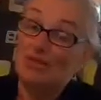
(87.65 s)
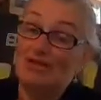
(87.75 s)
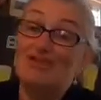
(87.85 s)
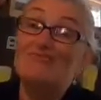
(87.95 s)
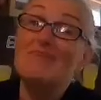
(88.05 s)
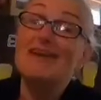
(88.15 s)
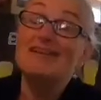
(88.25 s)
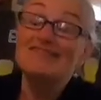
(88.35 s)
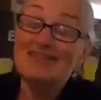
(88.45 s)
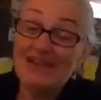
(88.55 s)
Well, you
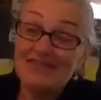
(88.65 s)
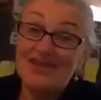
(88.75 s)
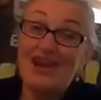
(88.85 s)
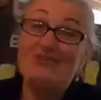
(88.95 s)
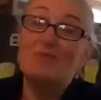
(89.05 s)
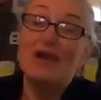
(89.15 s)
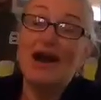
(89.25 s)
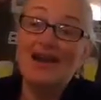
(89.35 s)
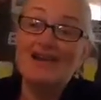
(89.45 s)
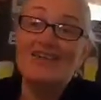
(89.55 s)
never know, but
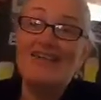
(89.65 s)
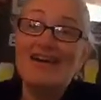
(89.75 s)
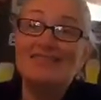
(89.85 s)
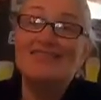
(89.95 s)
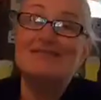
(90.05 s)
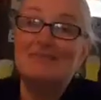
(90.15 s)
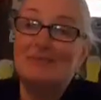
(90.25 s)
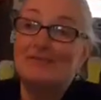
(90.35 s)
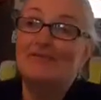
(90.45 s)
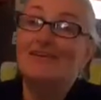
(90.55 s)
I know how deep,
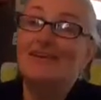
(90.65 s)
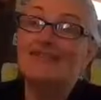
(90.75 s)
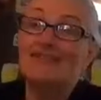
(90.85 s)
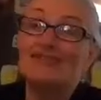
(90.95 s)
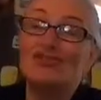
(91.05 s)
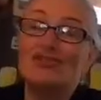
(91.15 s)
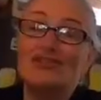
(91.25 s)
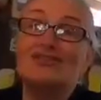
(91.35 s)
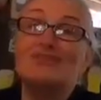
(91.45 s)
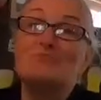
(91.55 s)
you know, it runs
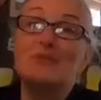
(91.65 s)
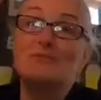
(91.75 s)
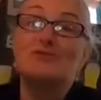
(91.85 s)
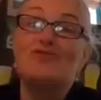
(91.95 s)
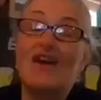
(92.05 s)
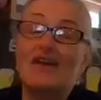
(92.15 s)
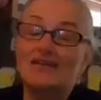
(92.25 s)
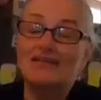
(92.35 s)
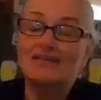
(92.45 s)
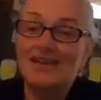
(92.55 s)
in some people's
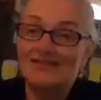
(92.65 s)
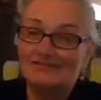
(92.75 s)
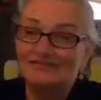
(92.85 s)
veins. So